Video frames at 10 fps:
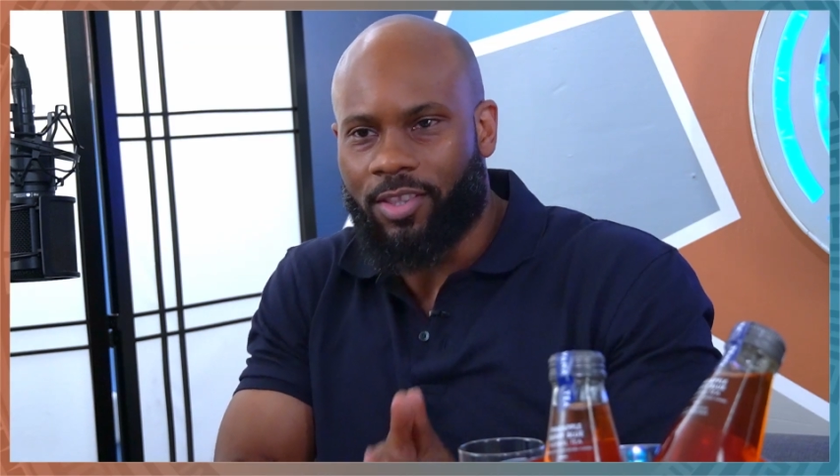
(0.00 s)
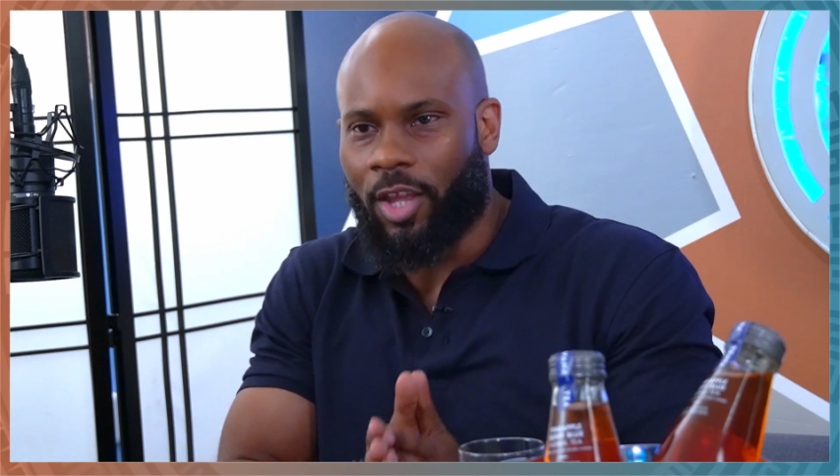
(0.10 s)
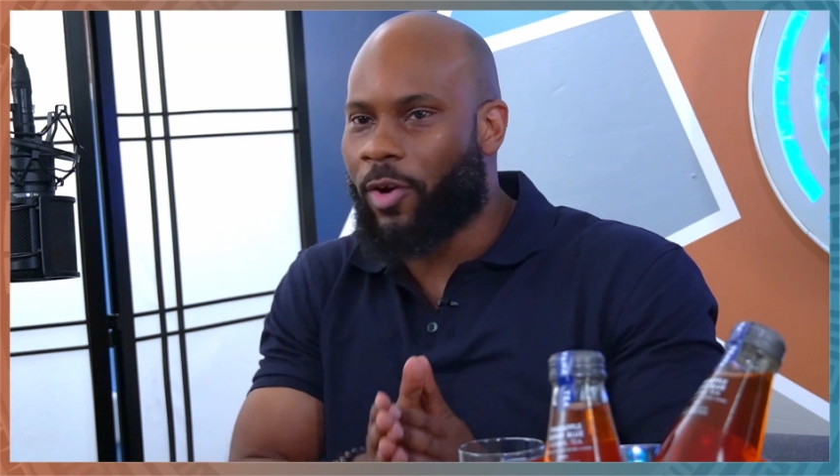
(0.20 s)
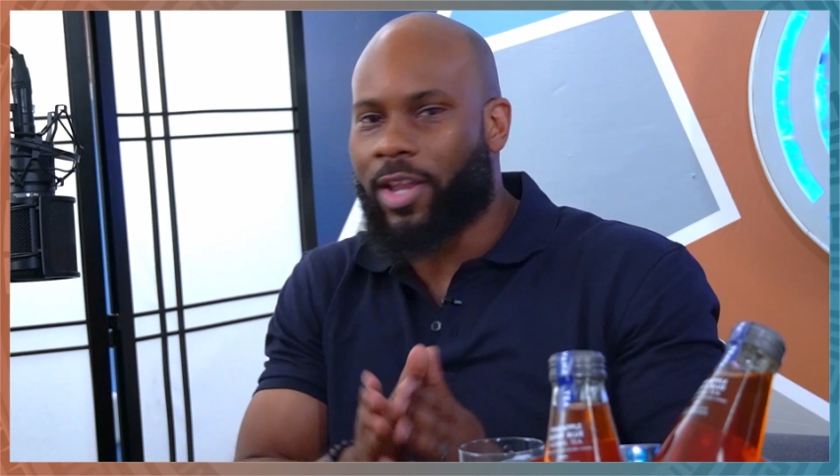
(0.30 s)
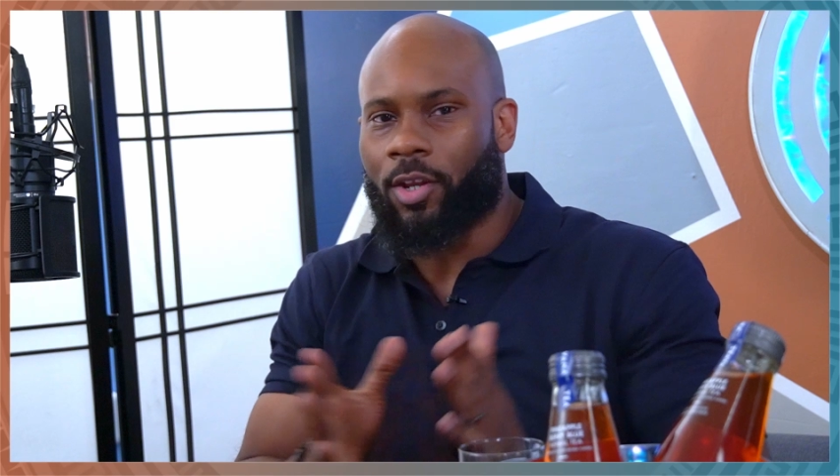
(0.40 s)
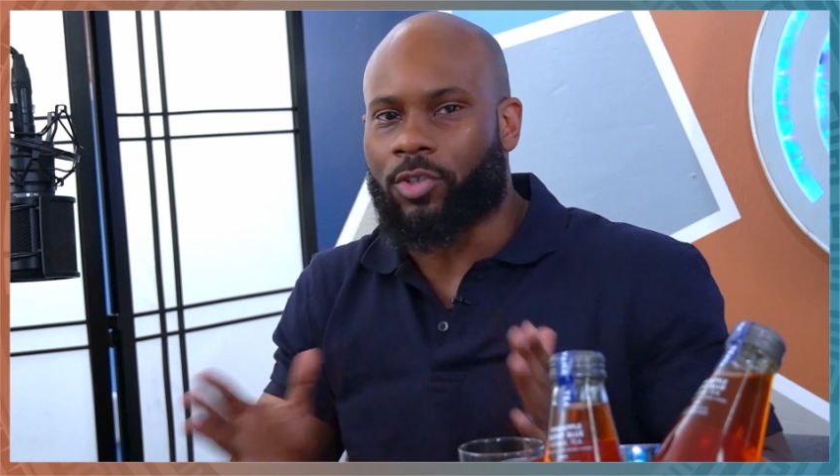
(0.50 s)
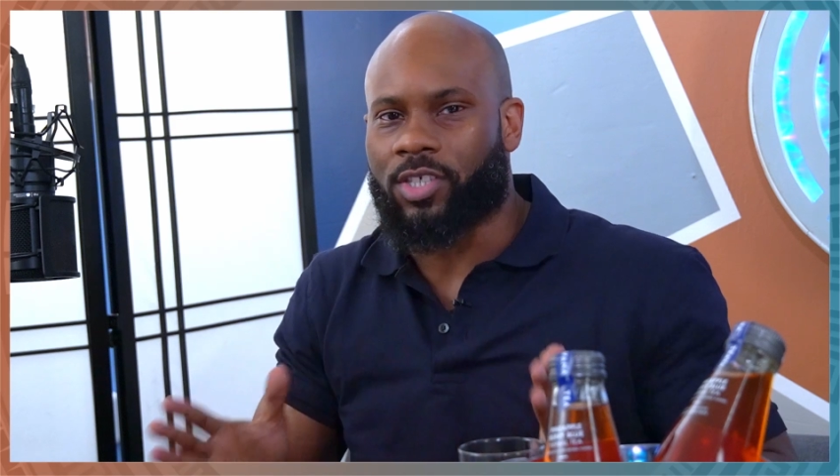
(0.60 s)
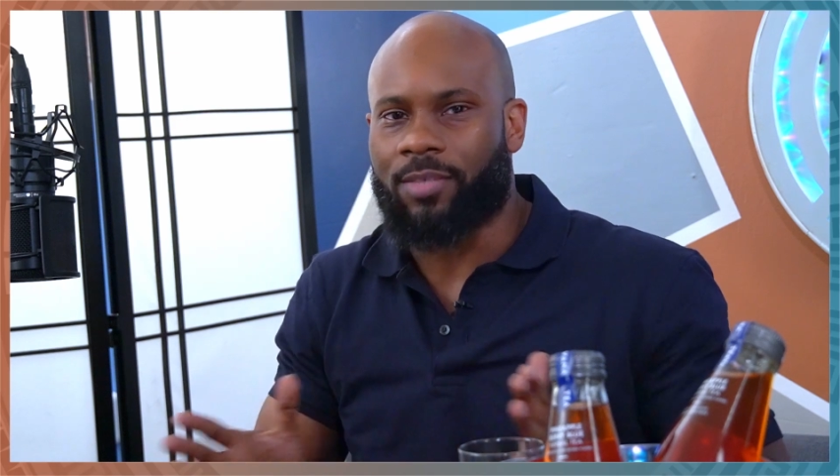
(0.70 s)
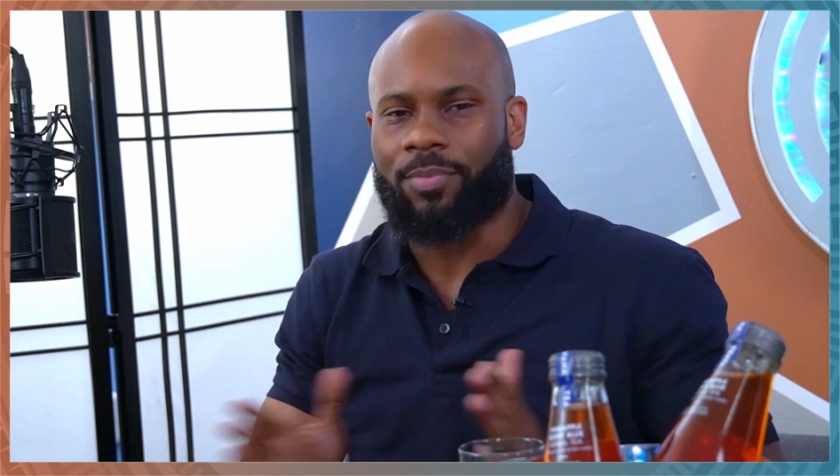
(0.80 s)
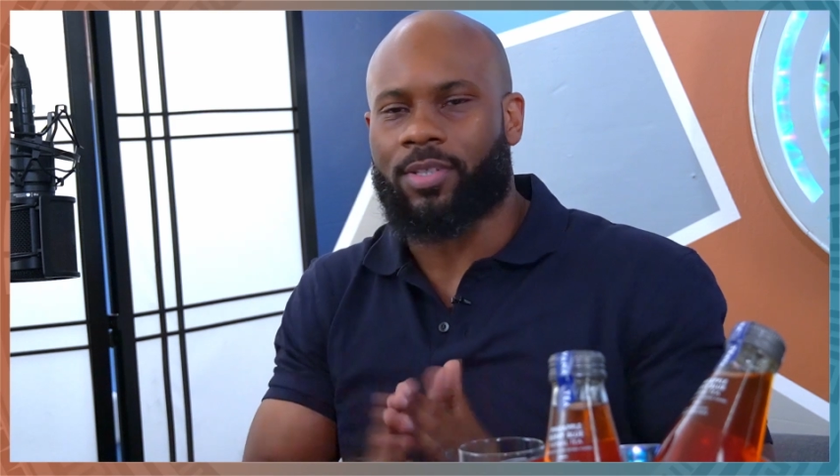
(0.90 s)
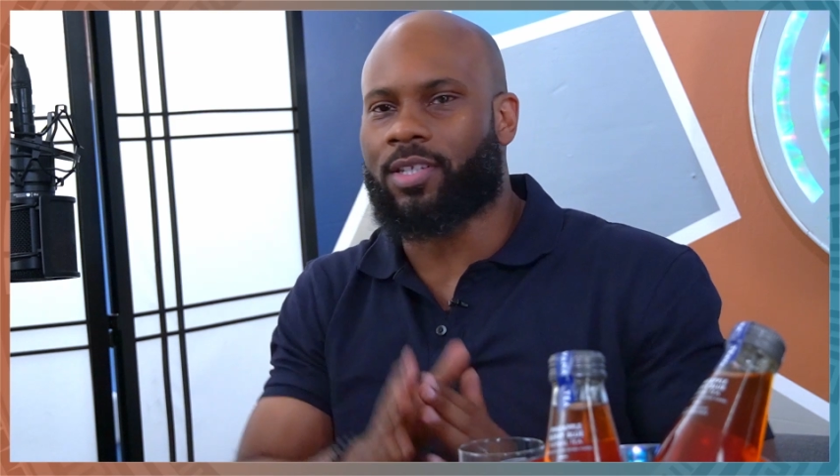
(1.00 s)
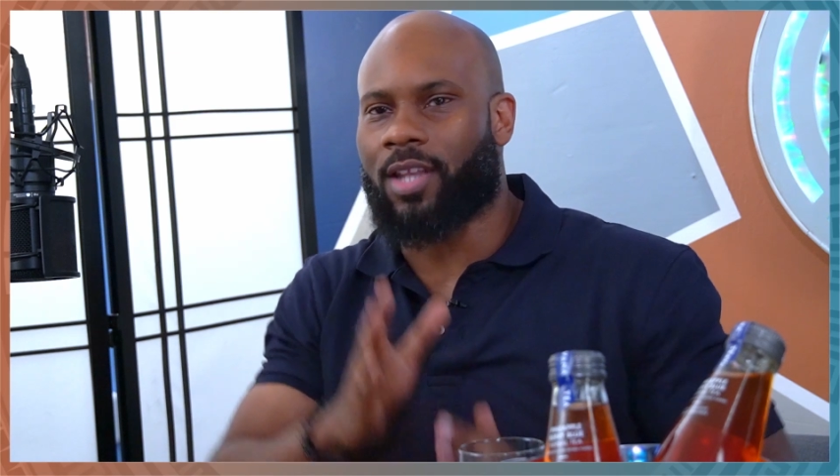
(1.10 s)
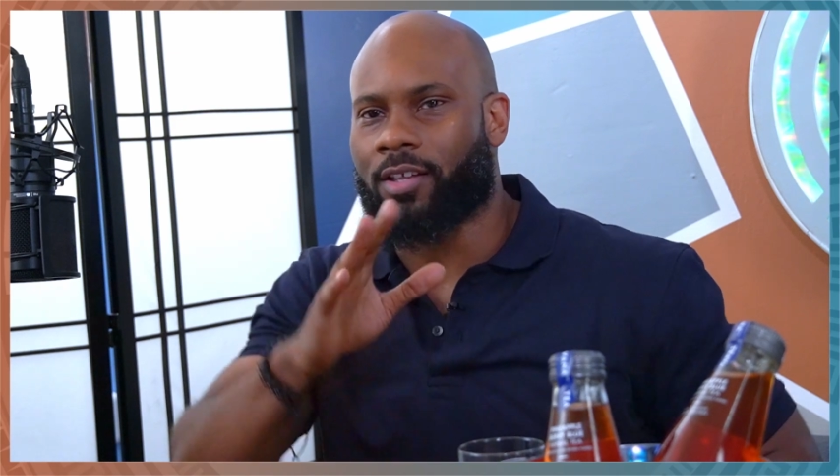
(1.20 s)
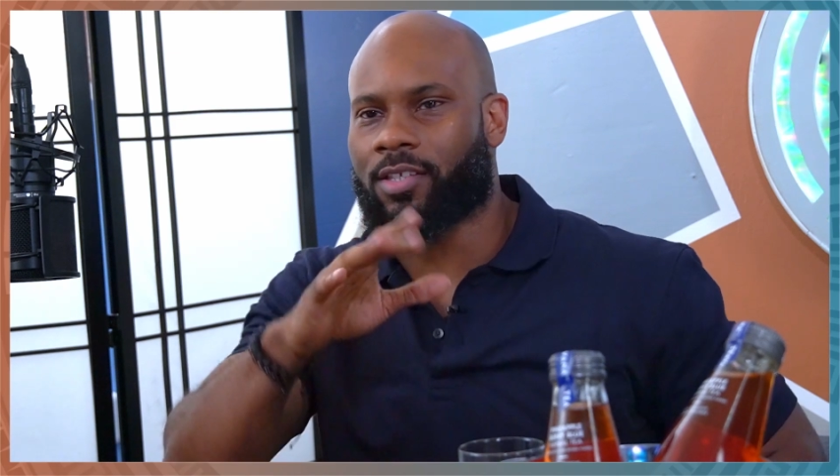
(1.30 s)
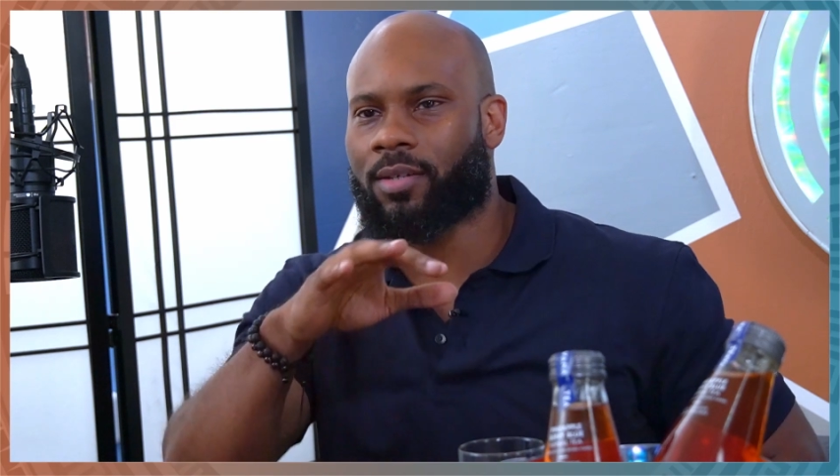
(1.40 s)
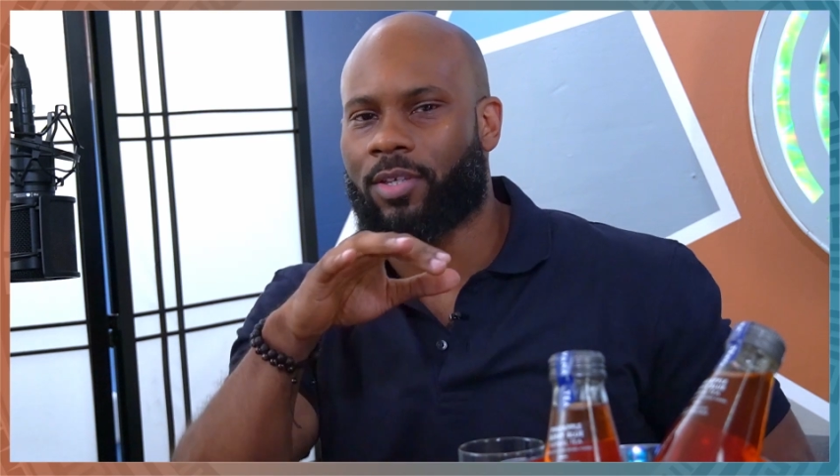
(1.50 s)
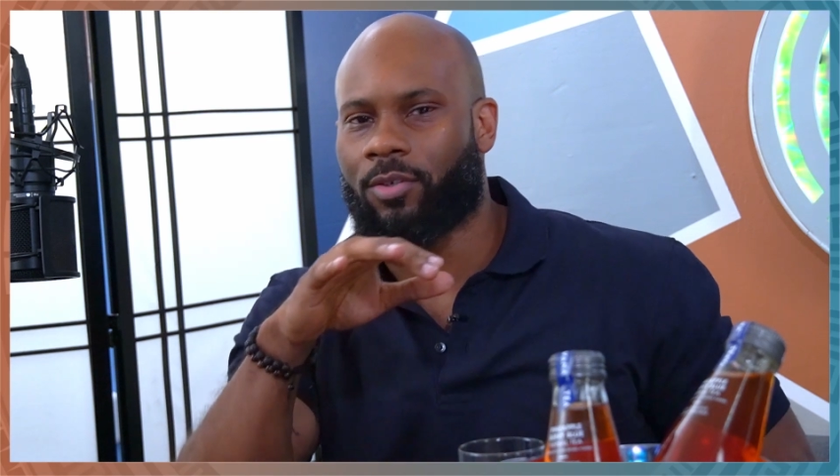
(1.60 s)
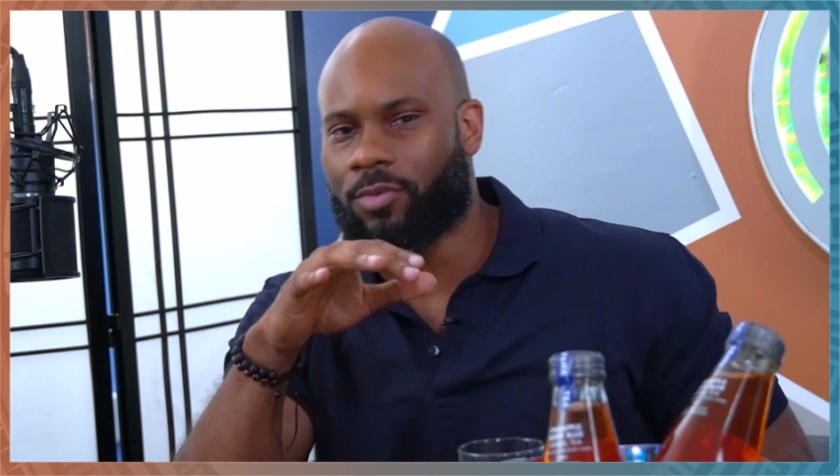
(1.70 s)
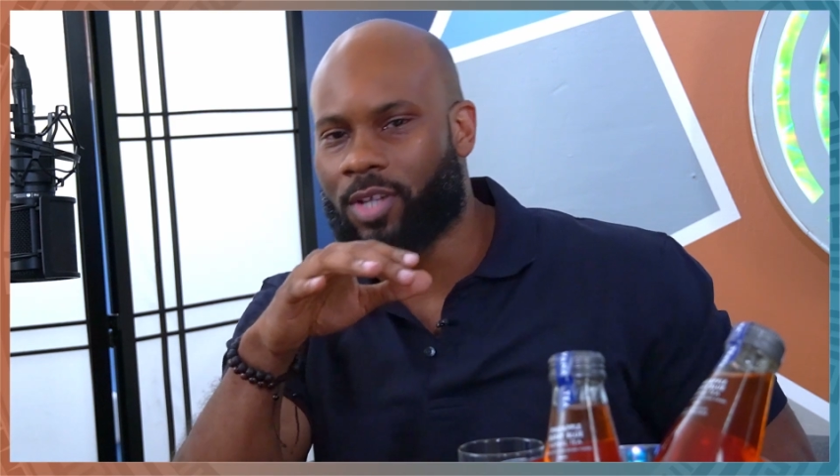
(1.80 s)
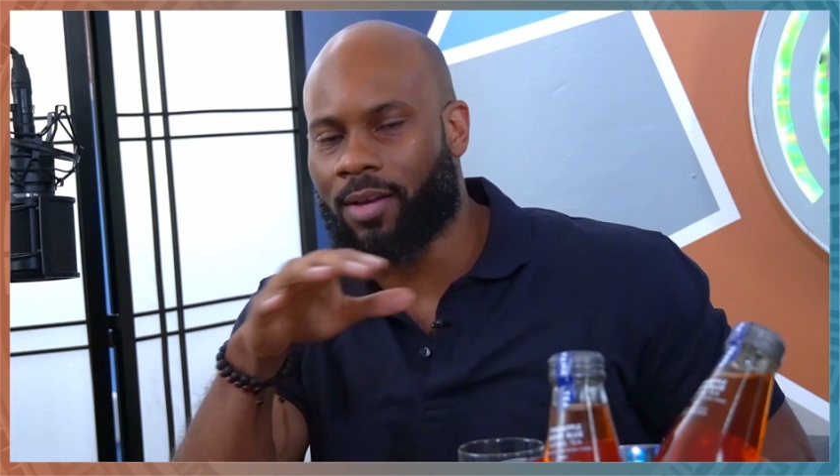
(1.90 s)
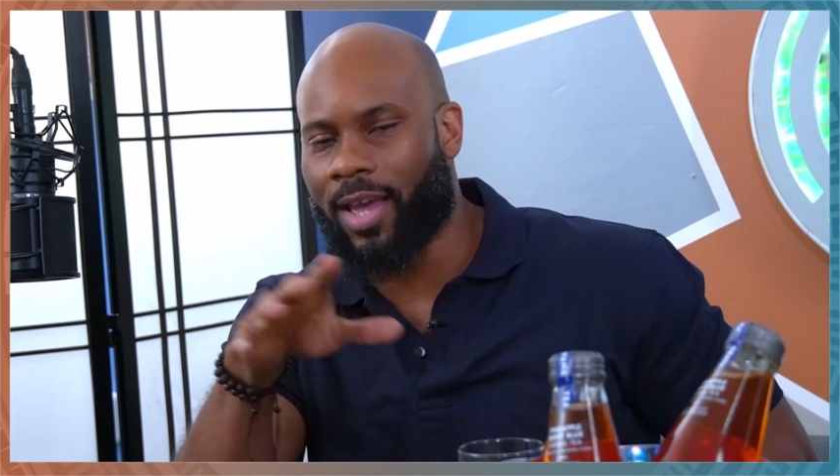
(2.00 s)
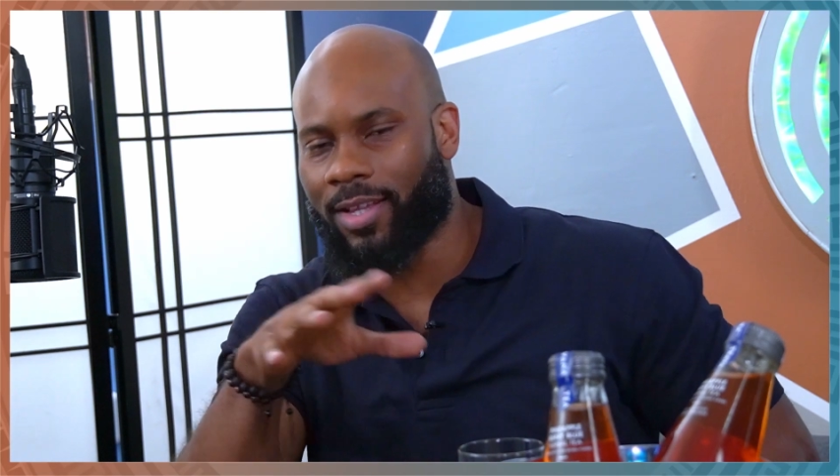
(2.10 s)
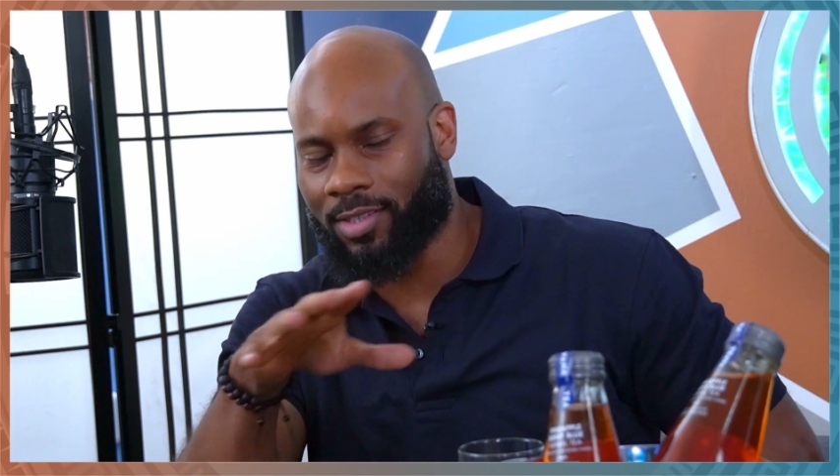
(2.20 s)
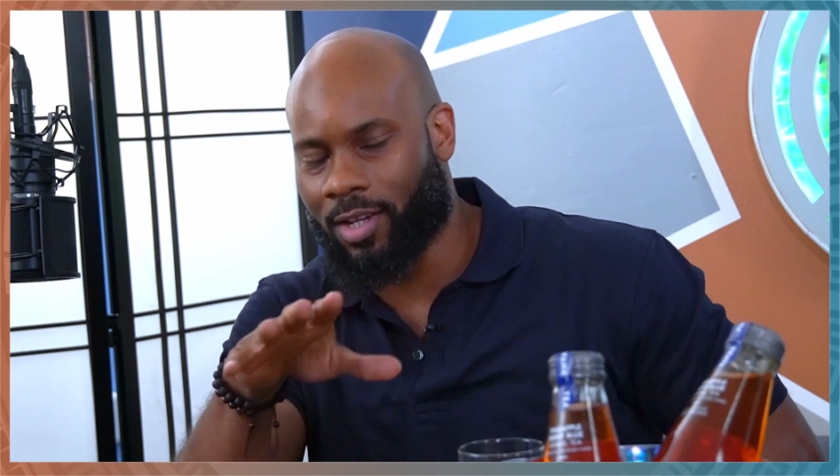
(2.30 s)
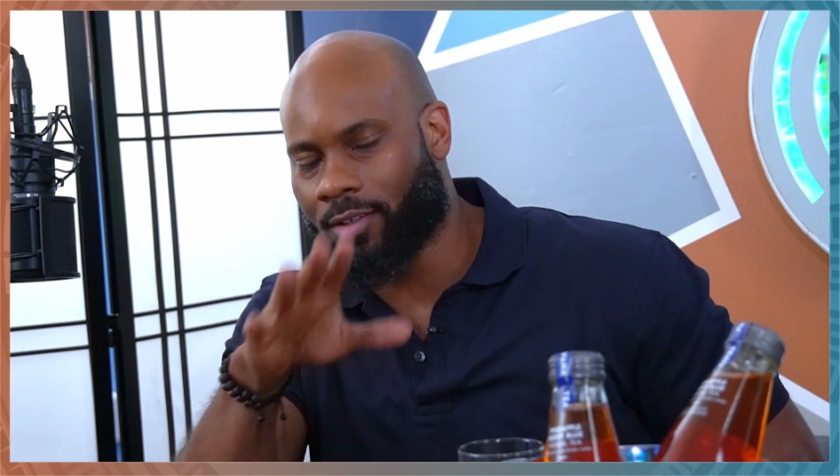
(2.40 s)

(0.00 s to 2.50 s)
There ain't no simping. See, now some of you dumbasses